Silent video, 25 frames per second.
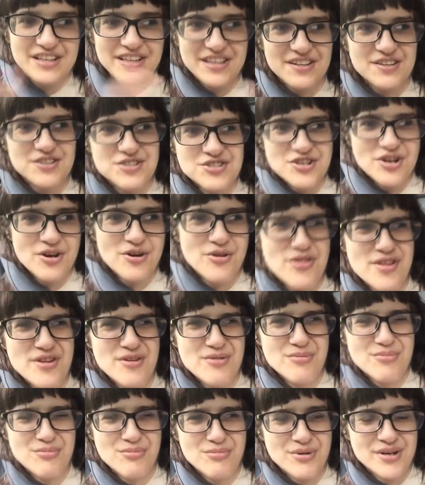in the show
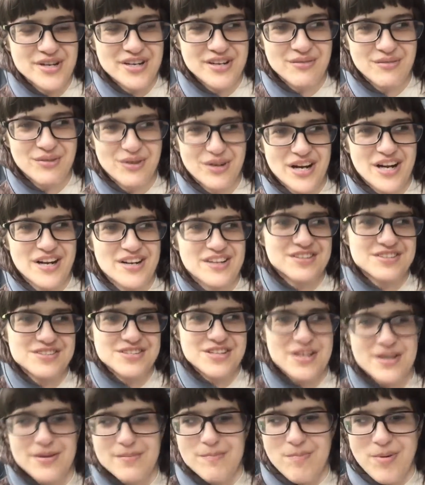that we never got to
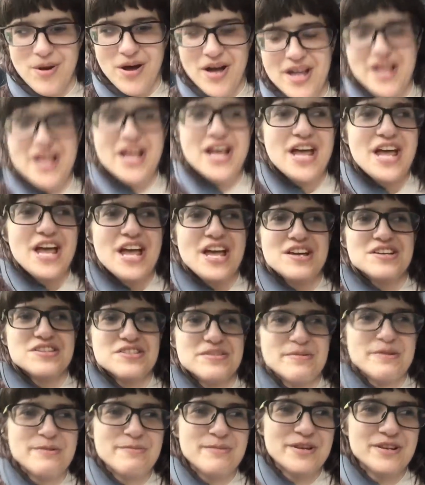see. But
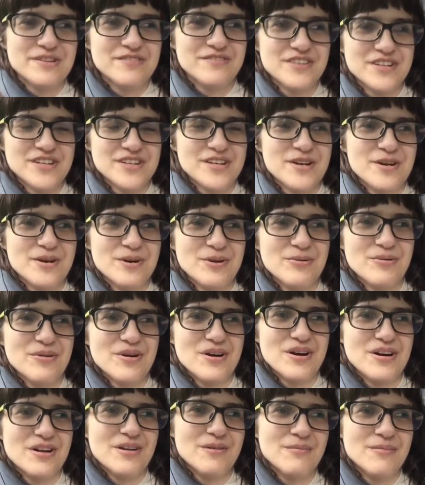somebody made a video
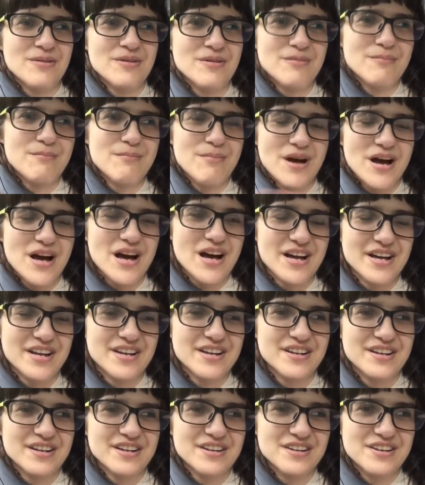behind